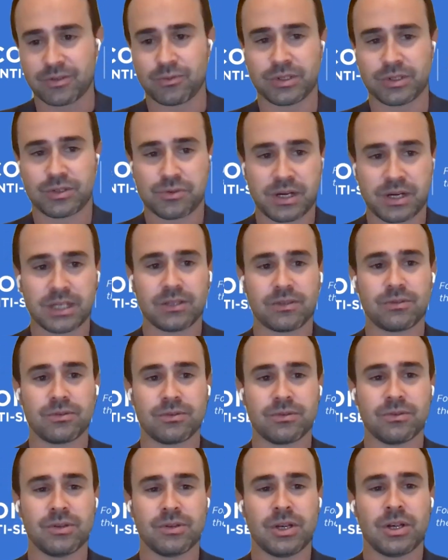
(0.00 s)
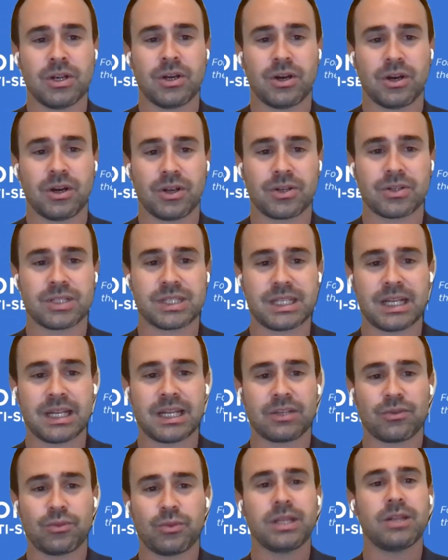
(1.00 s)
We try to understand
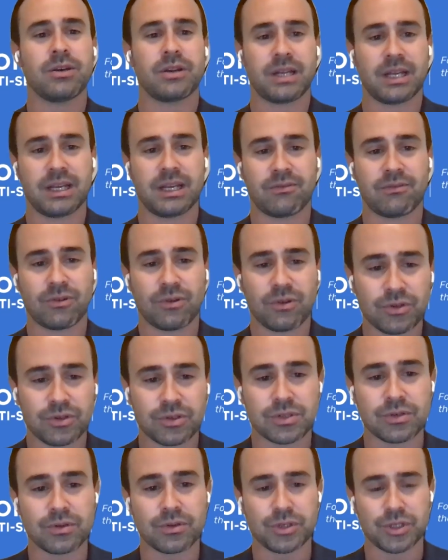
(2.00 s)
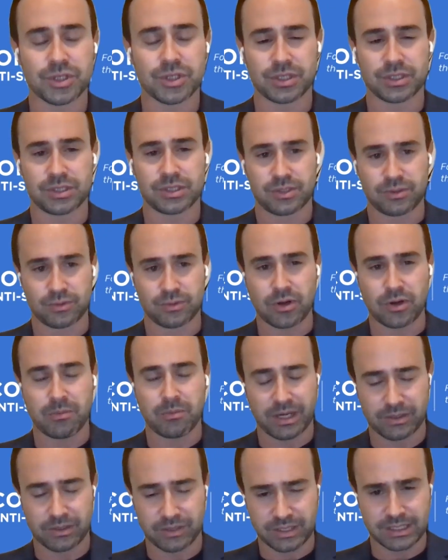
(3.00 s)
that we don't have all the solutions to
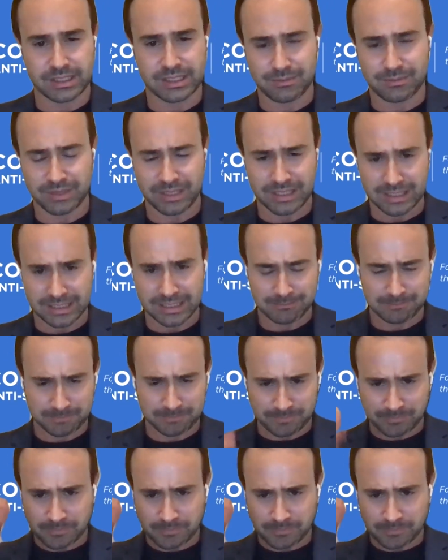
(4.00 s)
combat anti-Semitism.